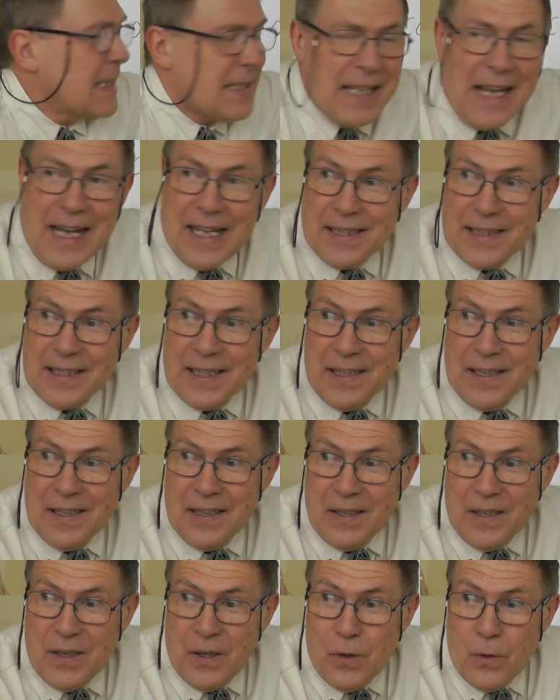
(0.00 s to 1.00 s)
Z.
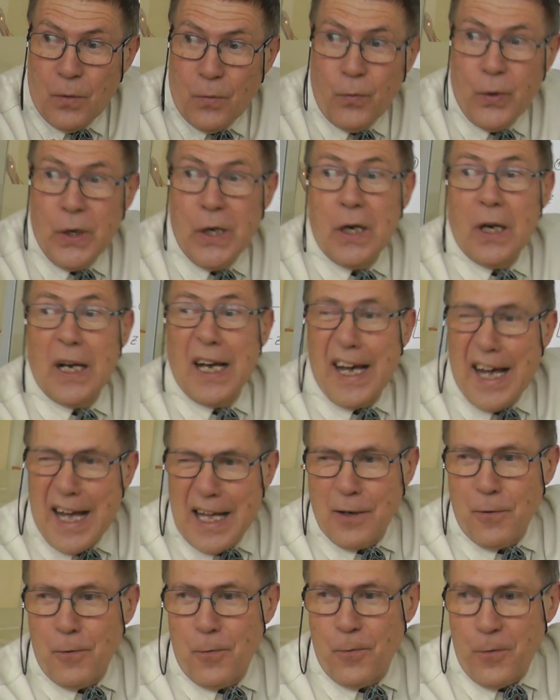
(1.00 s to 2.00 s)
We
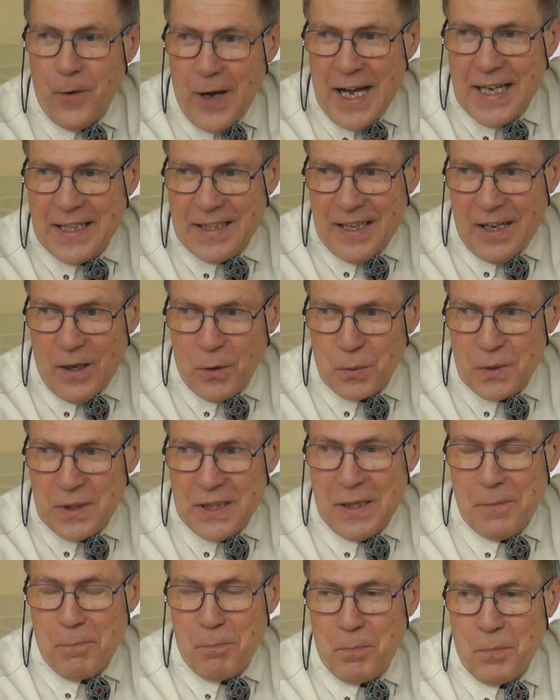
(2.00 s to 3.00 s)
can find out
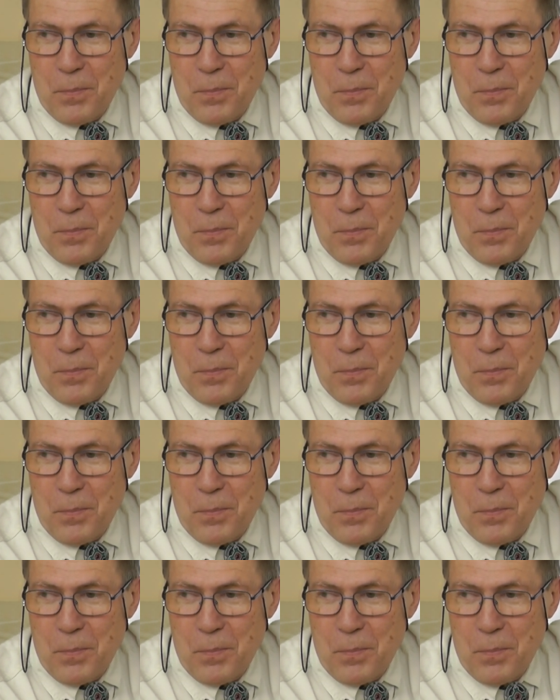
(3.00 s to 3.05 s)
the